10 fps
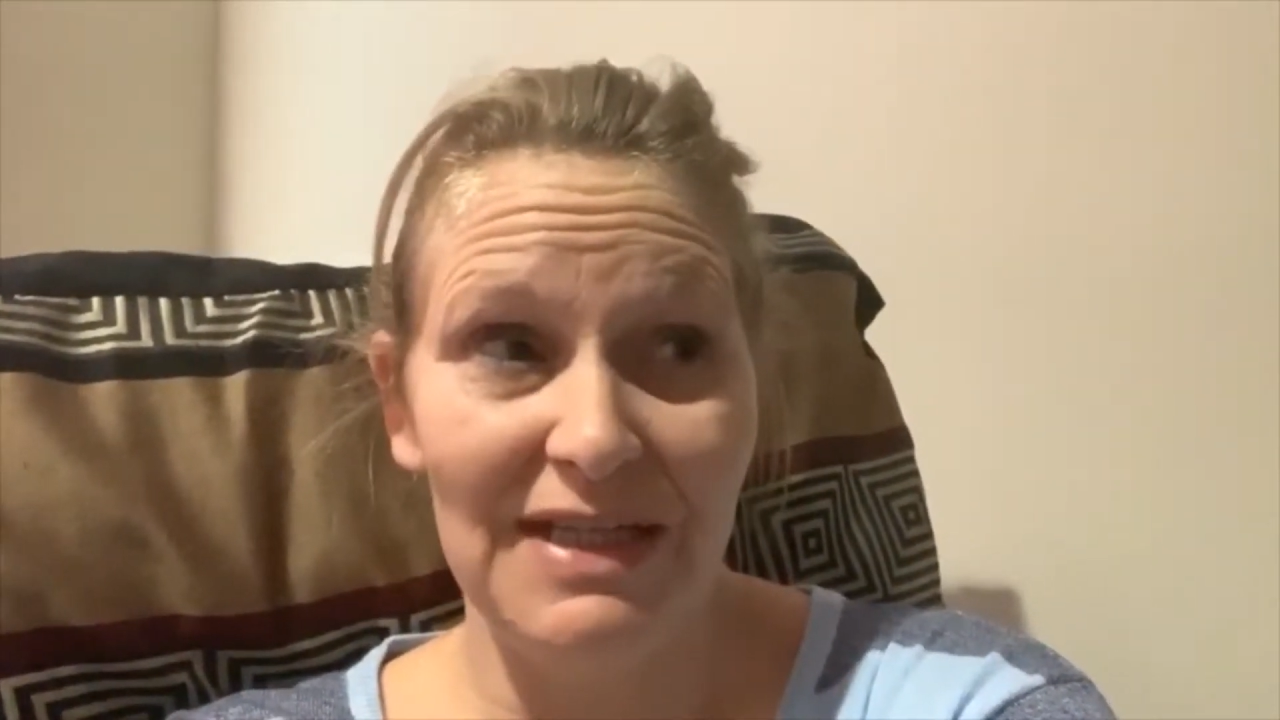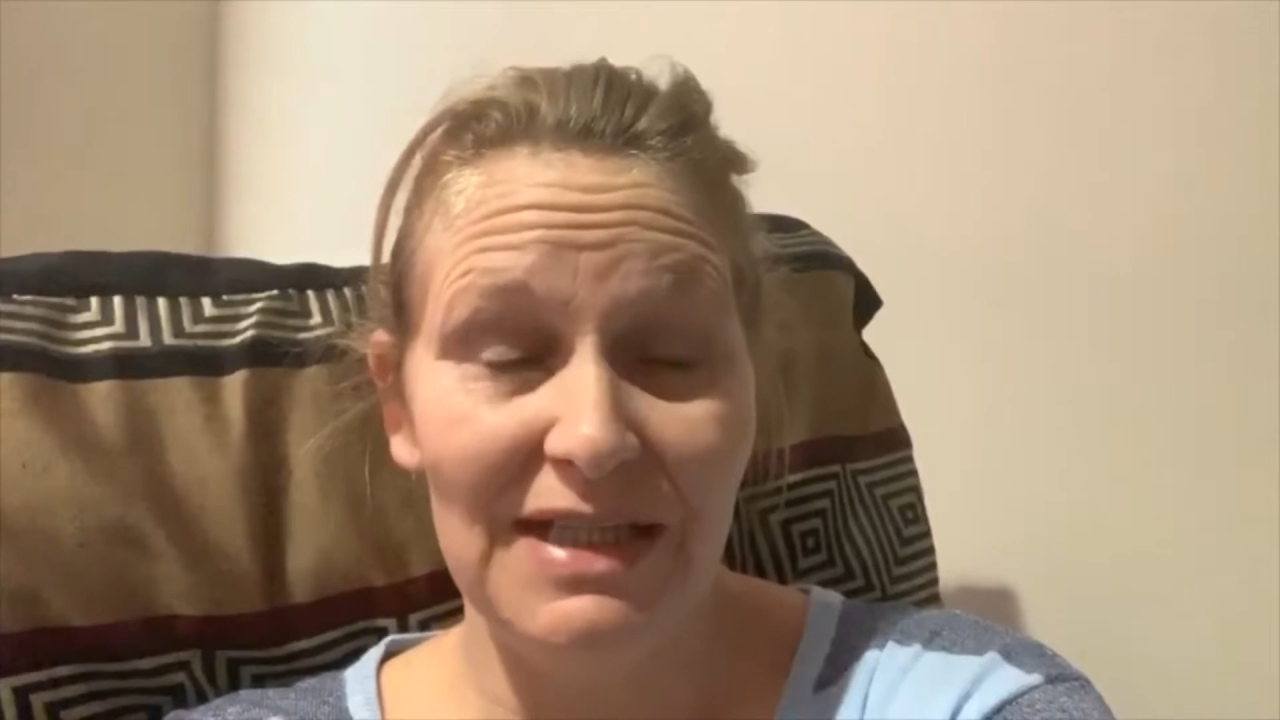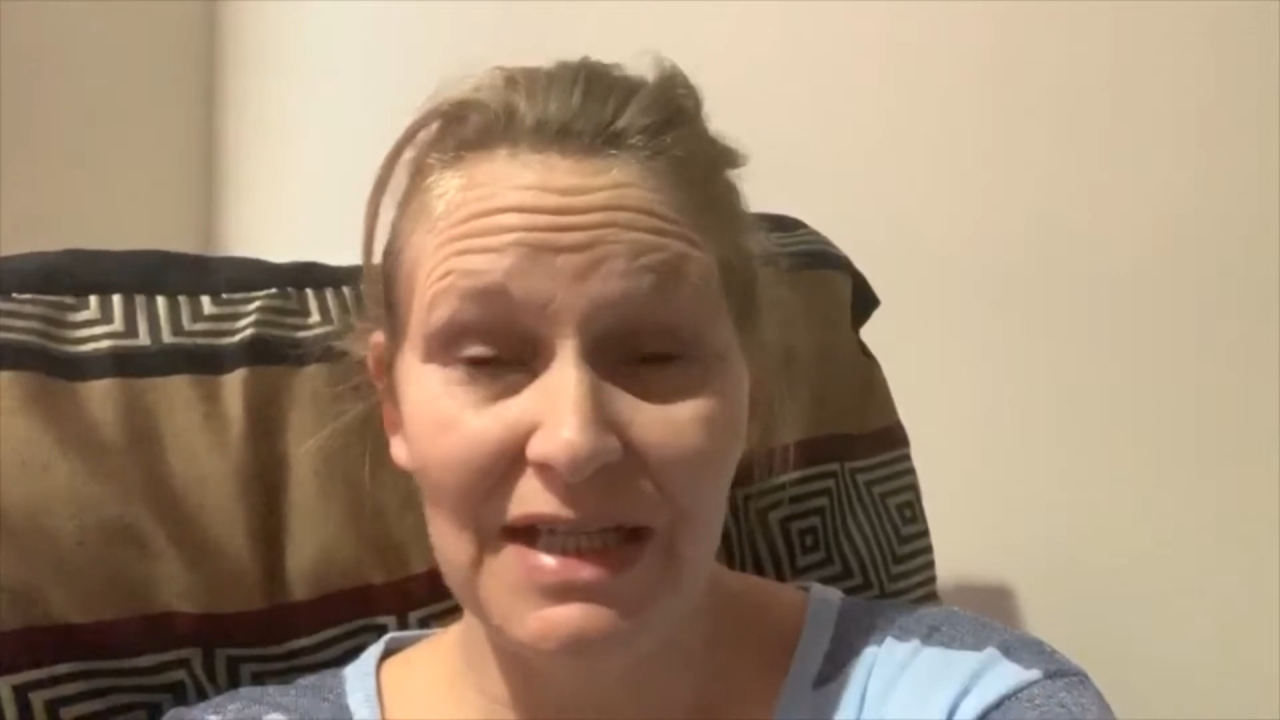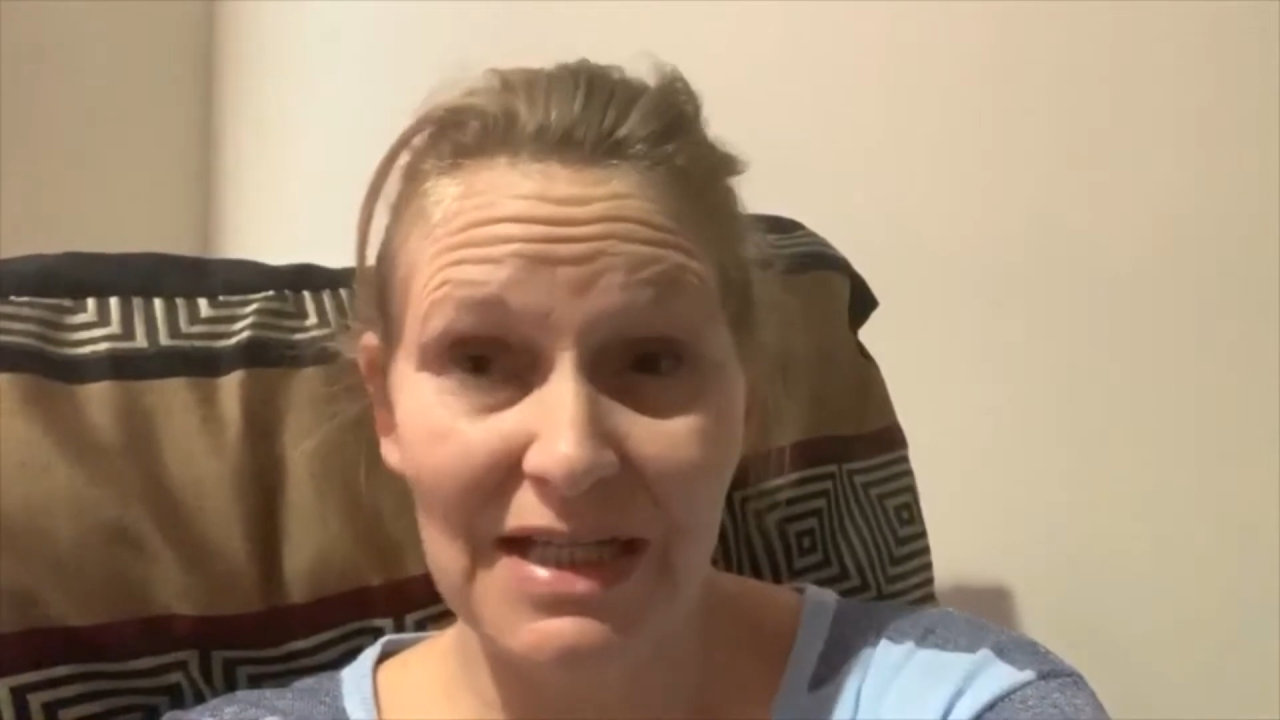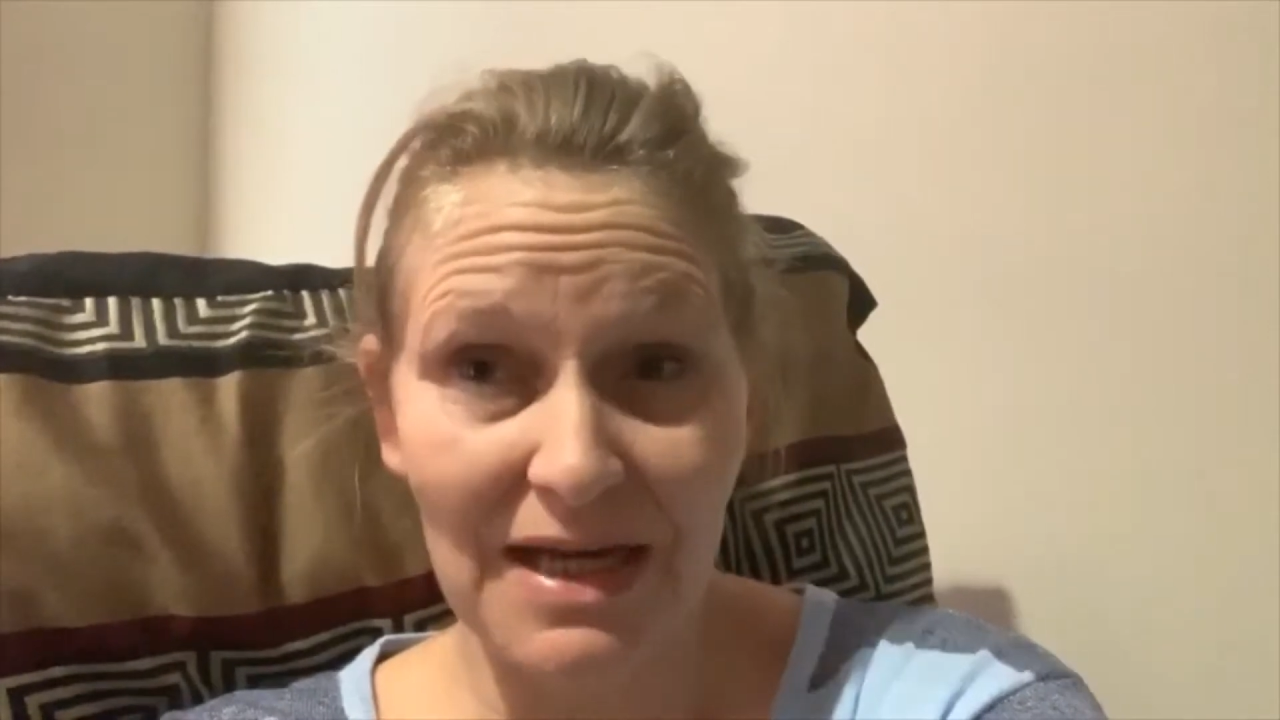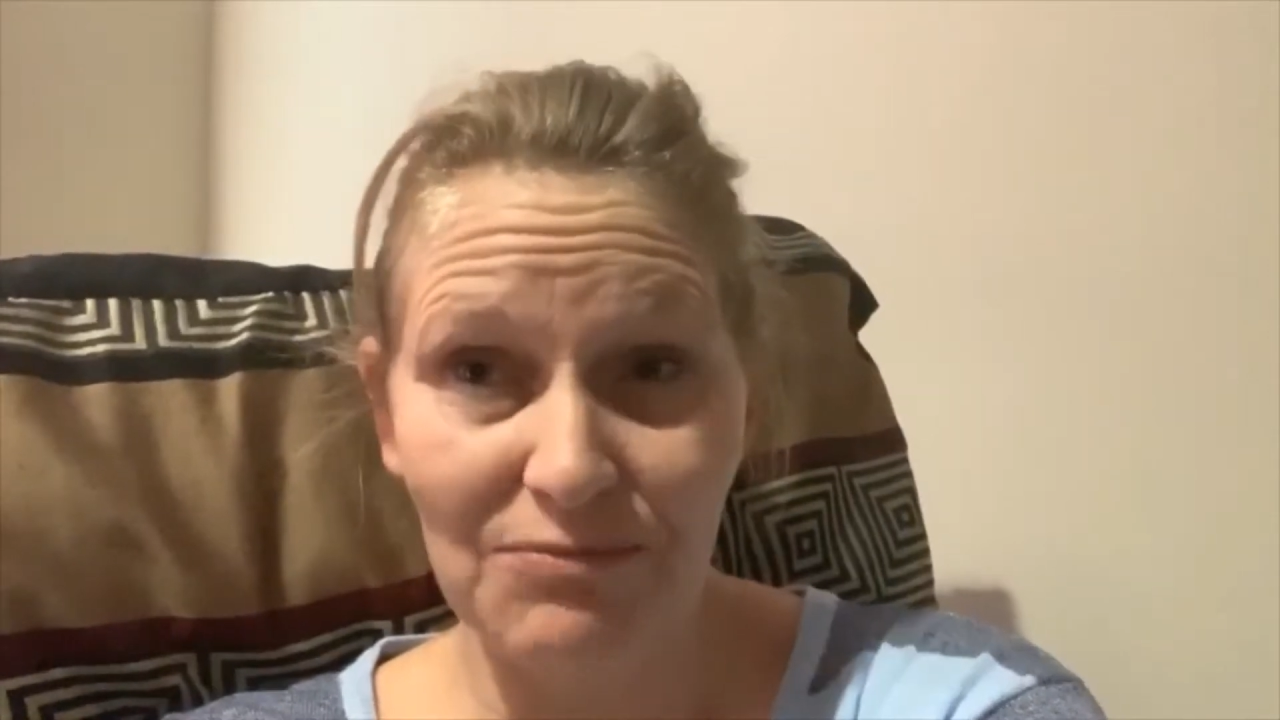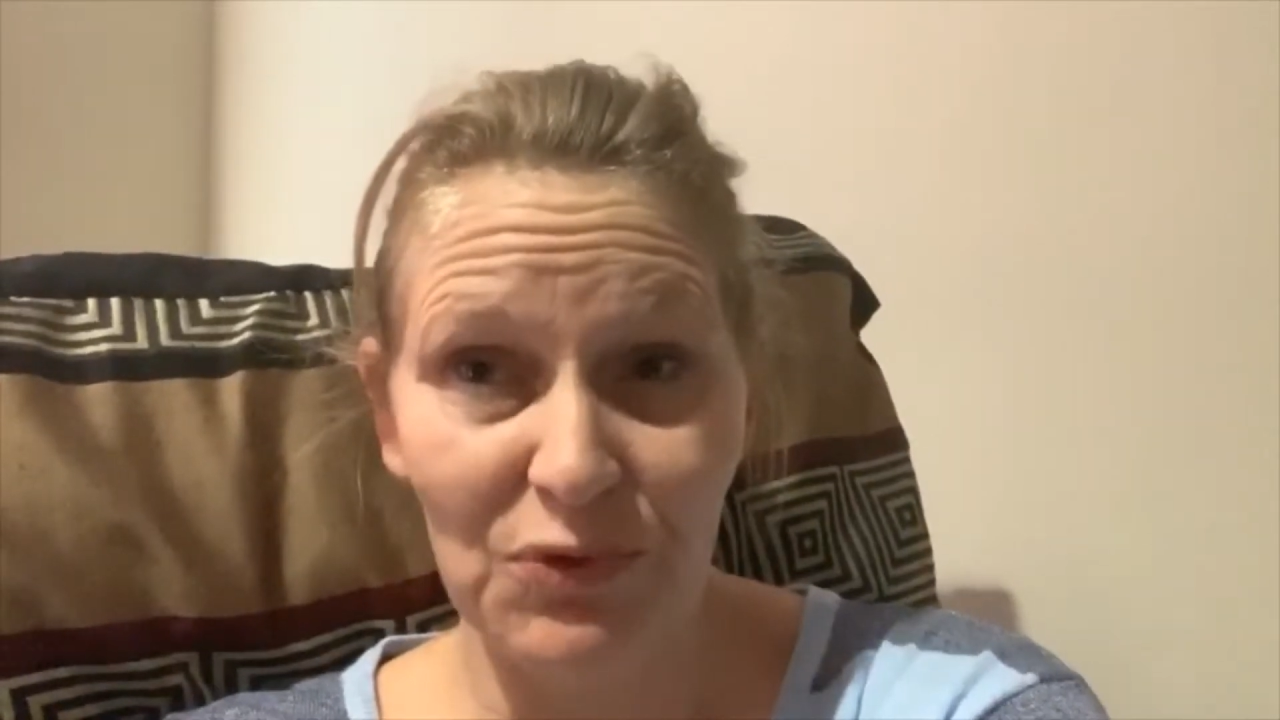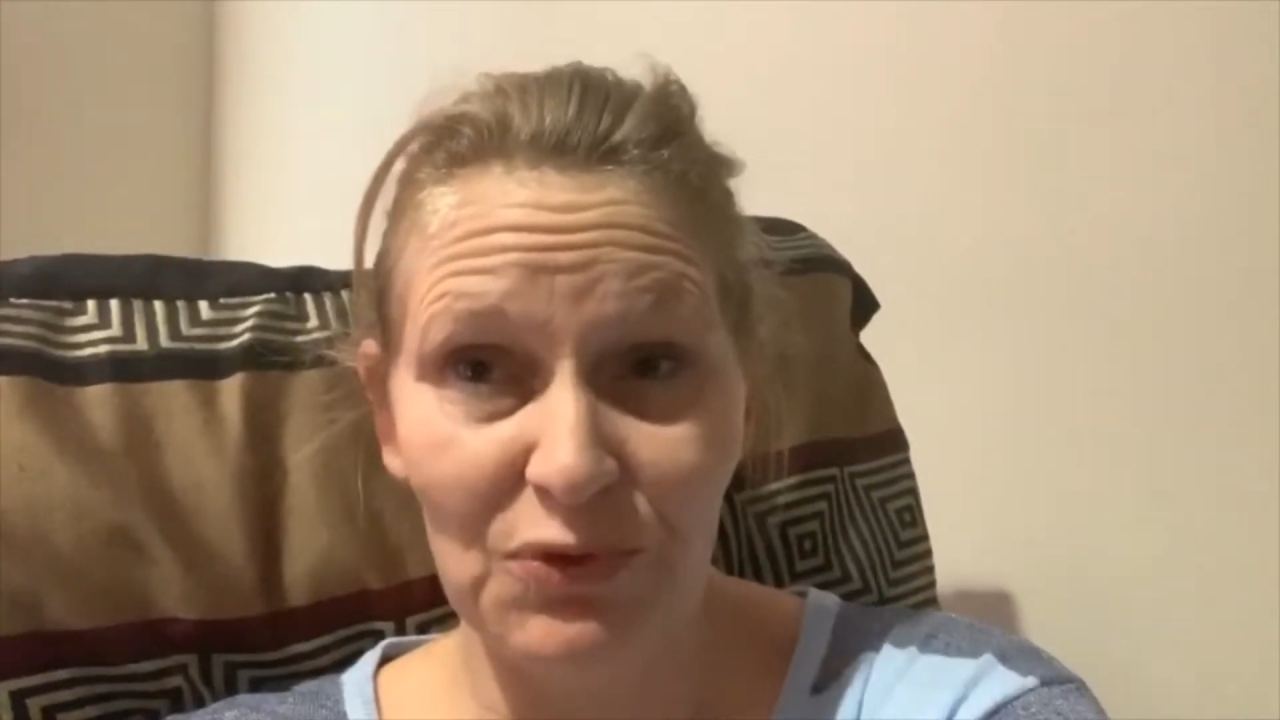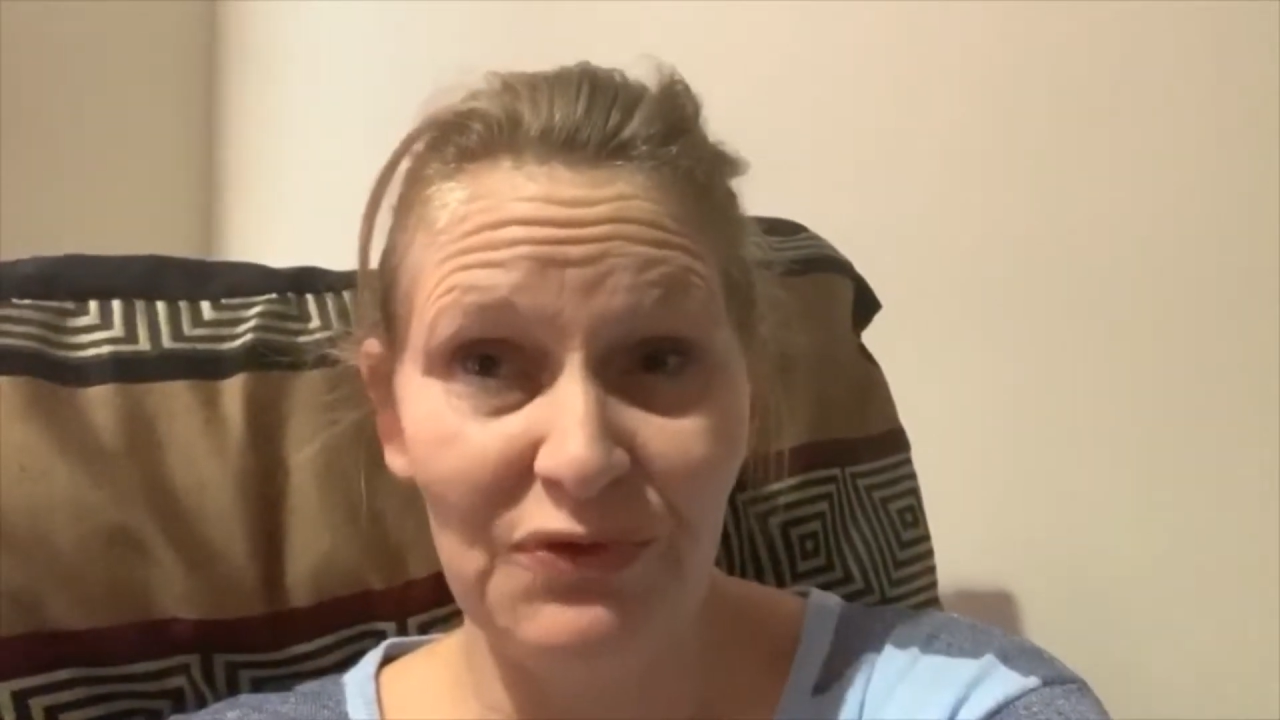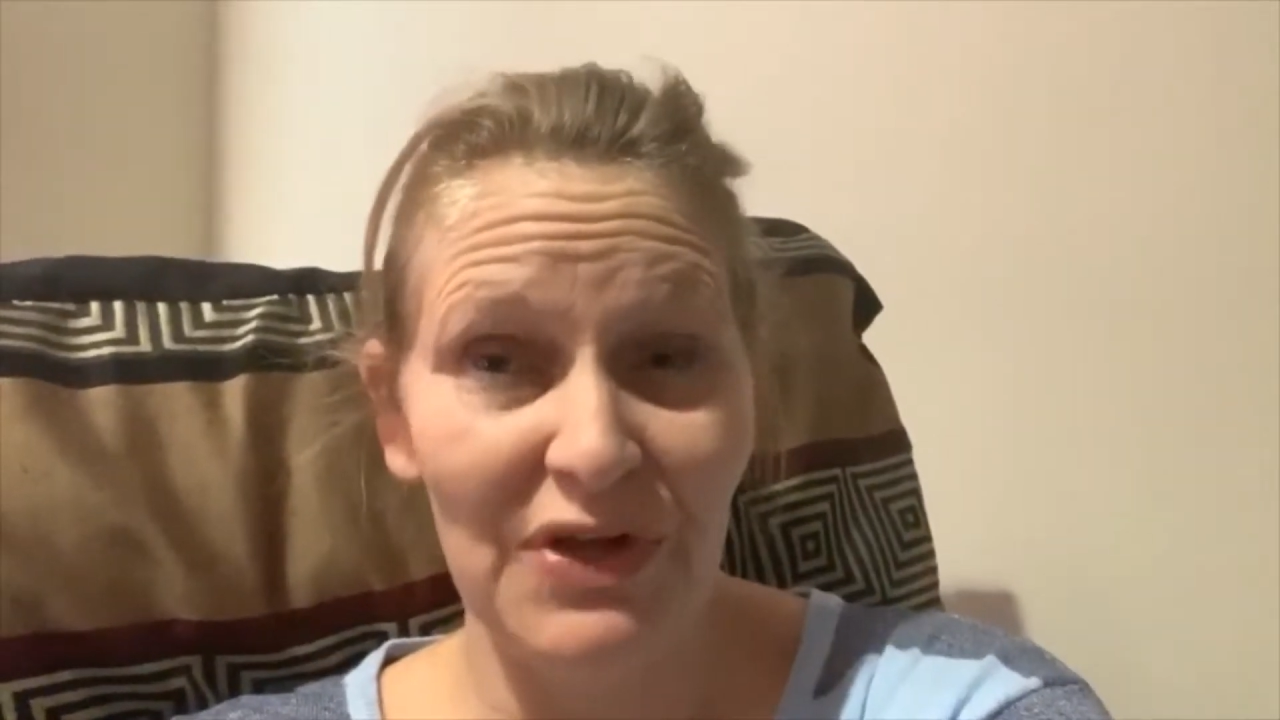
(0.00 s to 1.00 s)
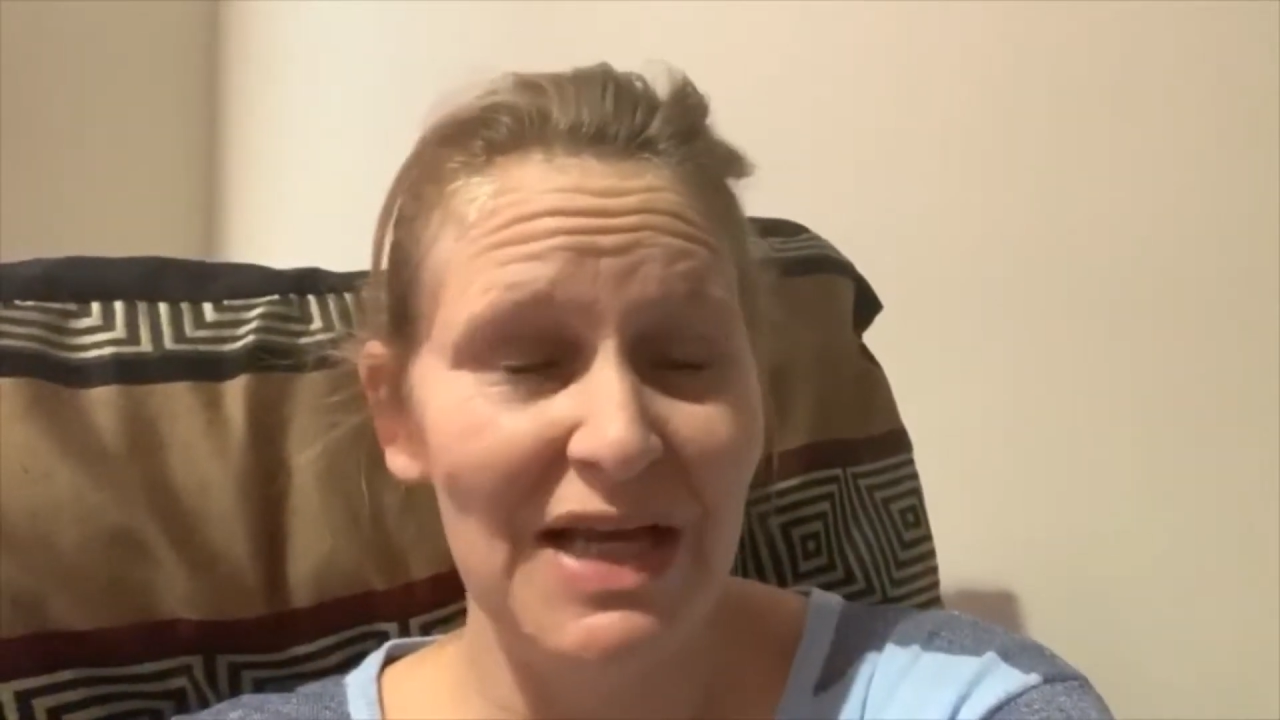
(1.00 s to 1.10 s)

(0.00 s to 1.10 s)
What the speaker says: like they cannot move